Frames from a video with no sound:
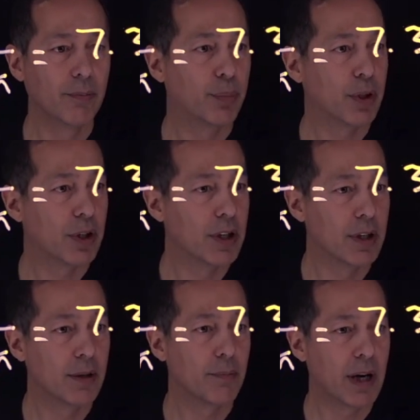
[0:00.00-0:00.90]

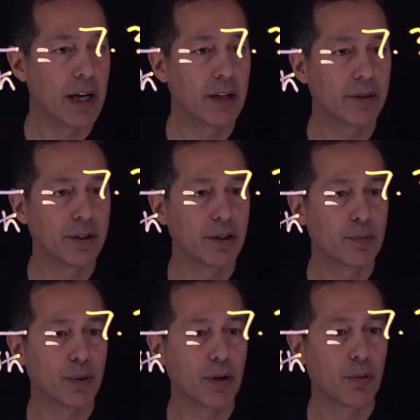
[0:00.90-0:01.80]
per mile. This is
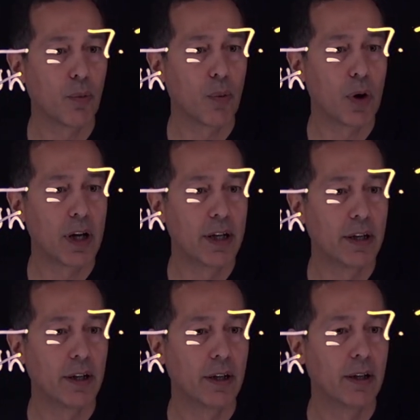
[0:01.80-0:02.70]
per 1
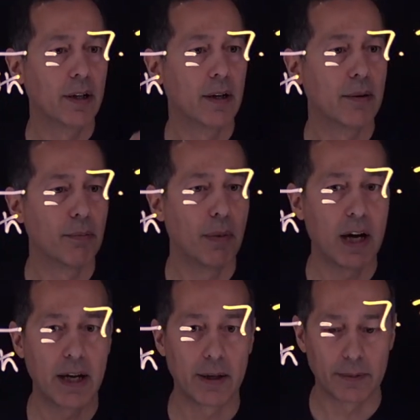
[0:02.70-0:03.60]

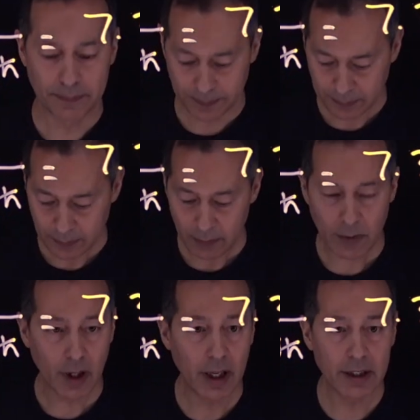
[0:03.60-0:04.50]
mile.
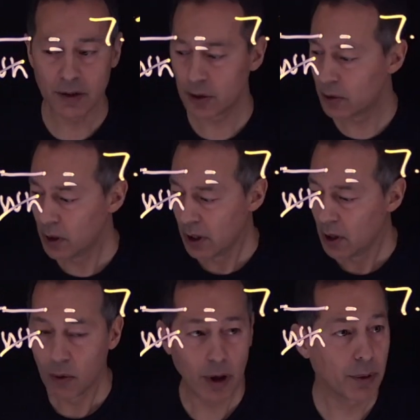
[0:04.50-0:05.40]
And so
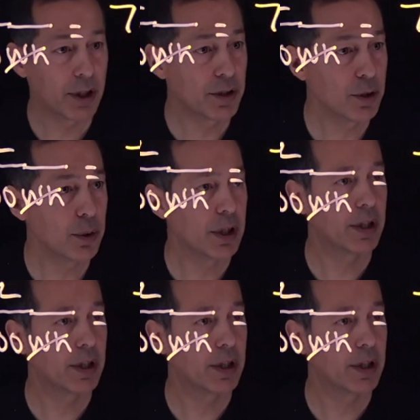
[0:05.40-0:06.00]
what I'm going to do here